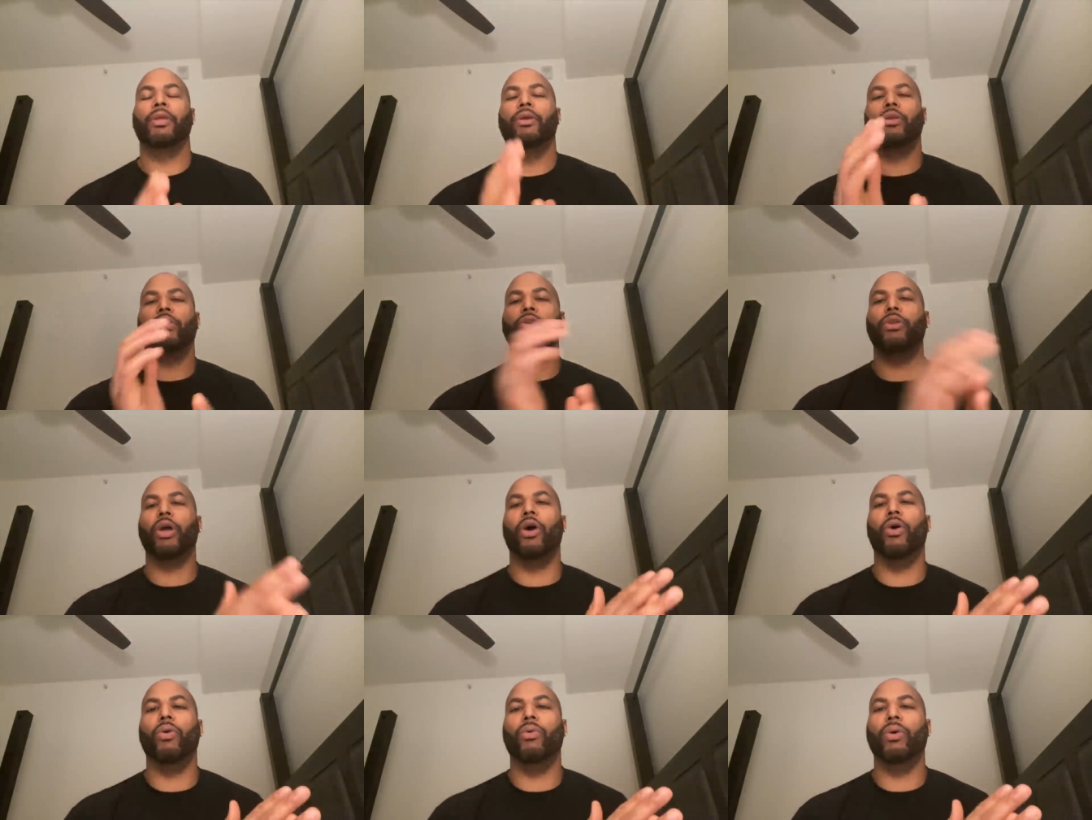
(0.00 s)
you
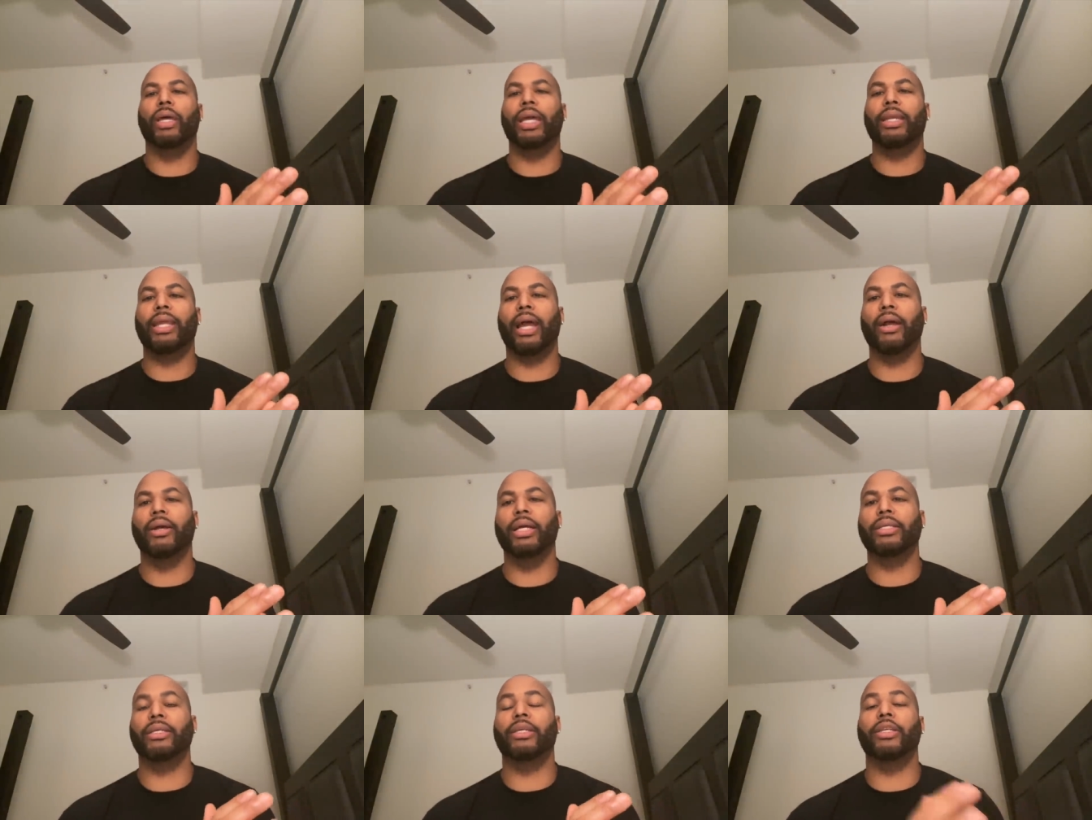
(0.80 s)
know, it, there
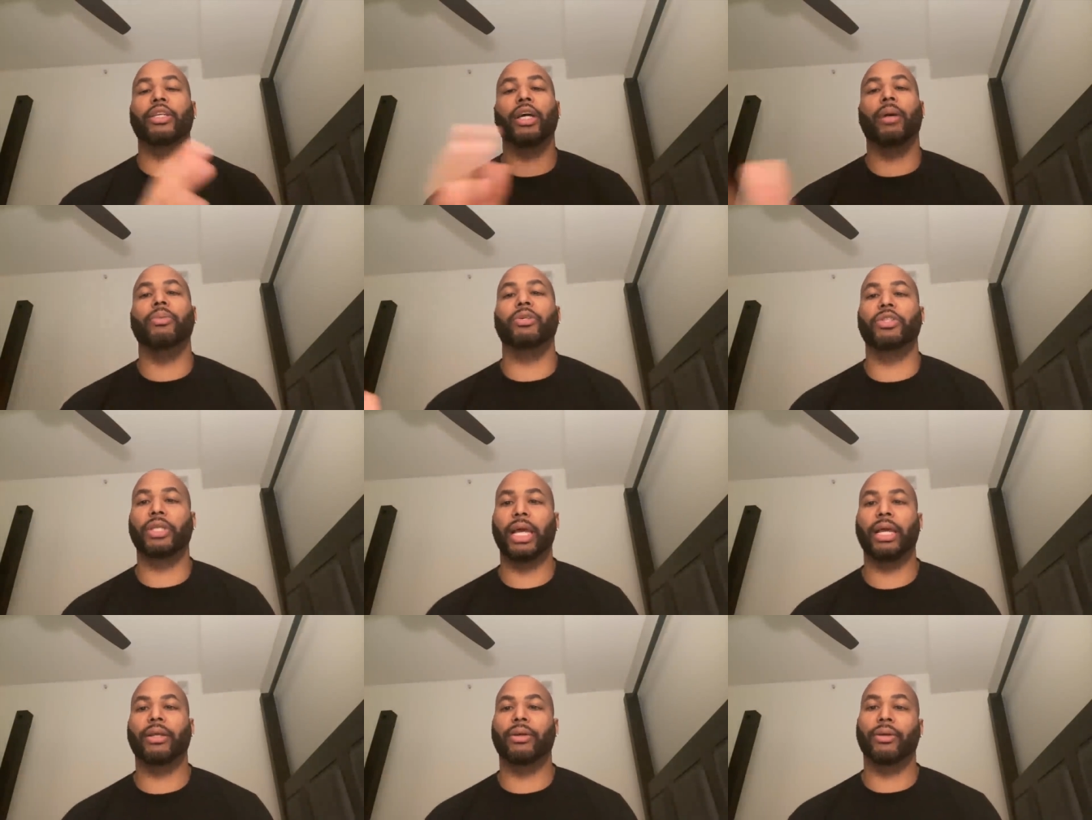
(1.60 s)
isn't a double
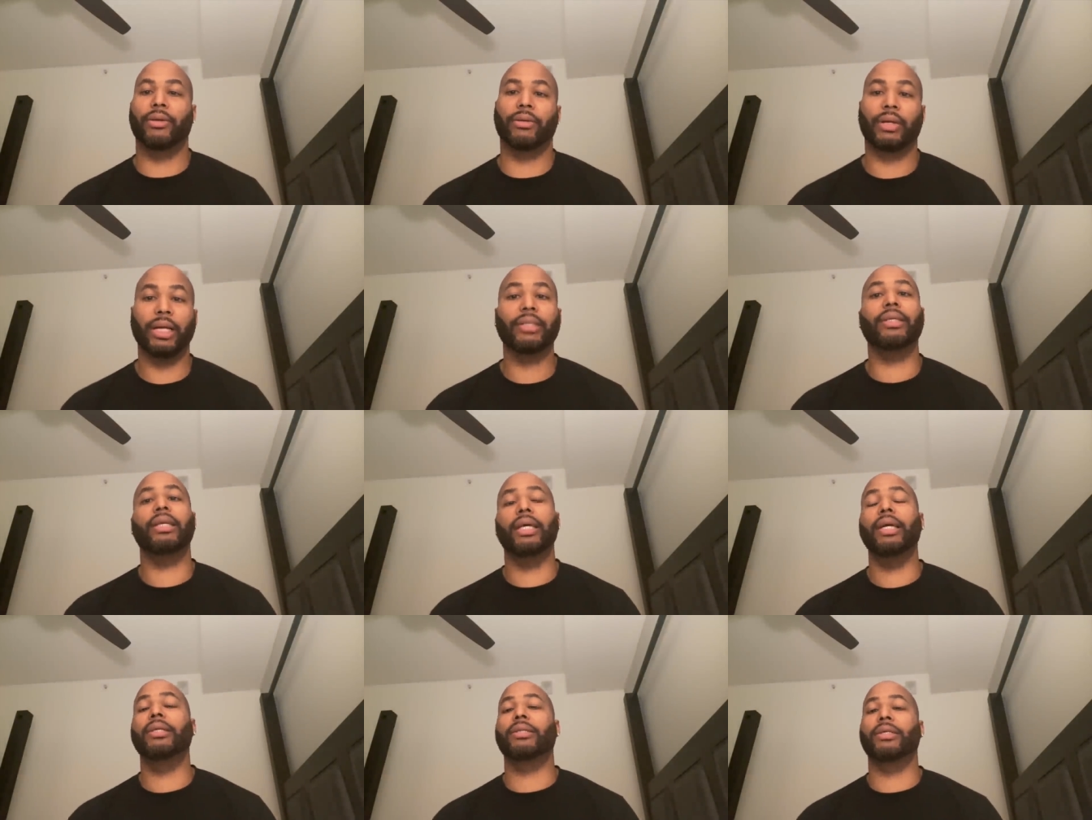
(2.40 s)
standard because
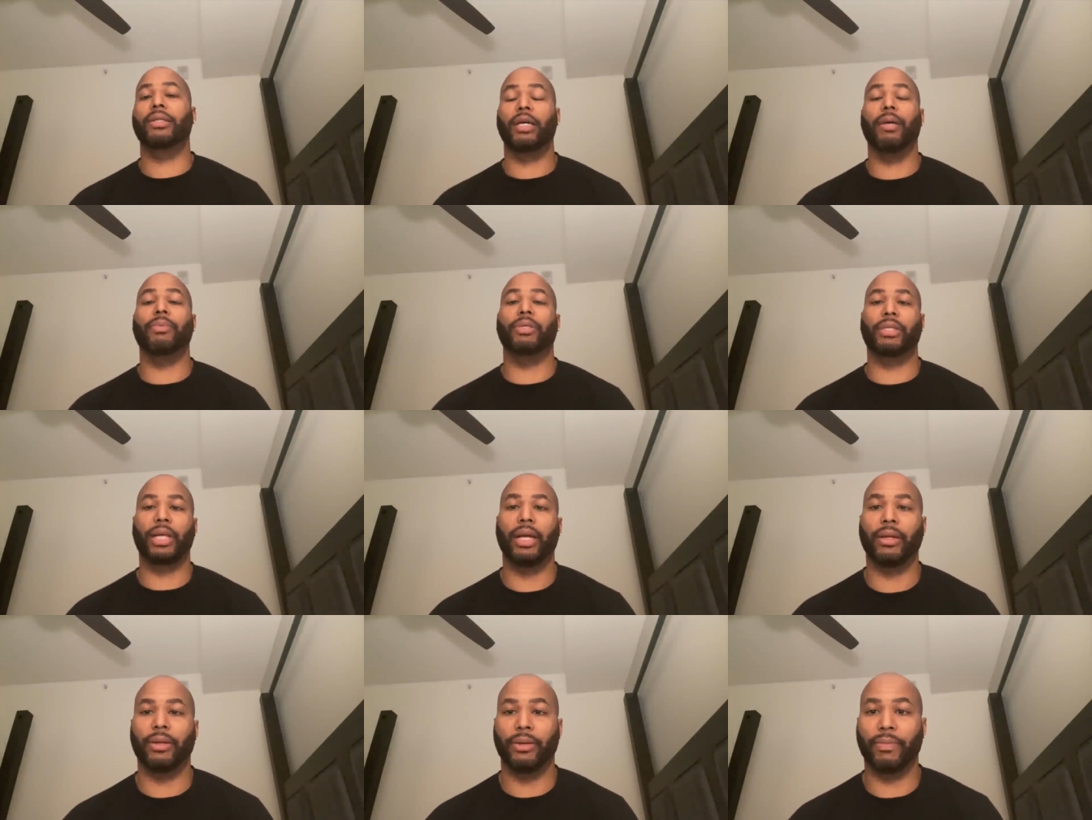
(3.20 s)
it is a double
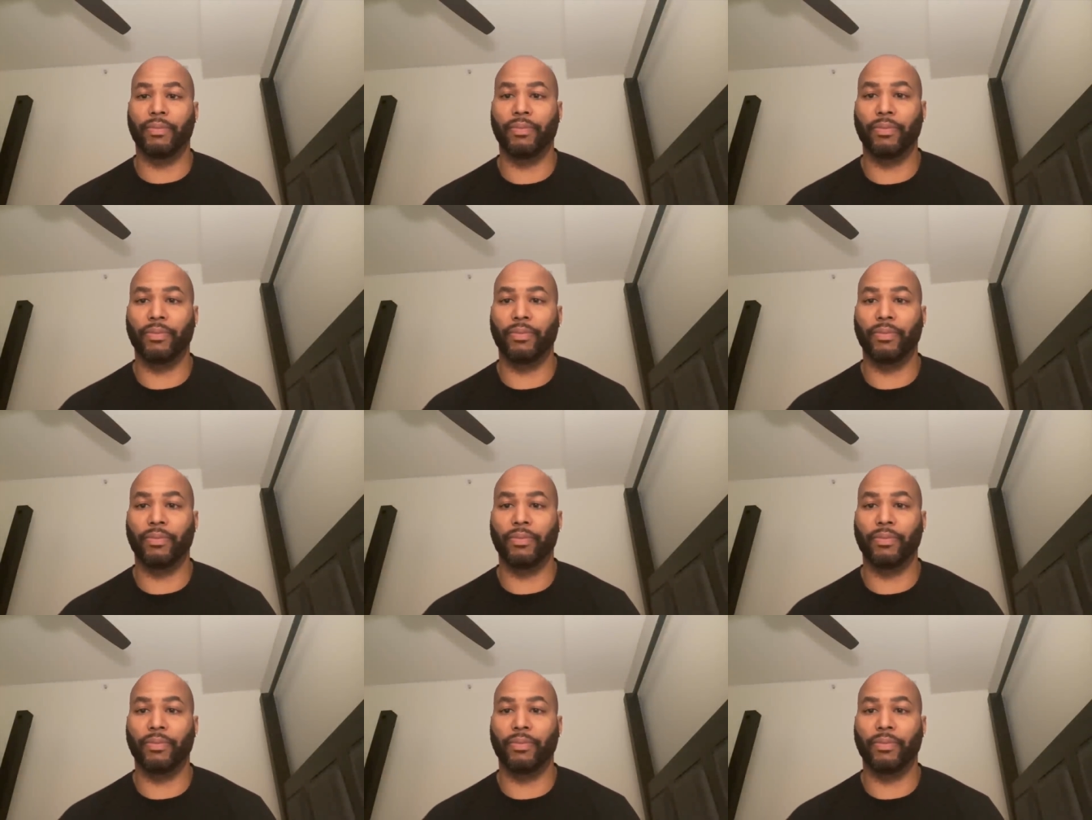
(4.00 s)
standard.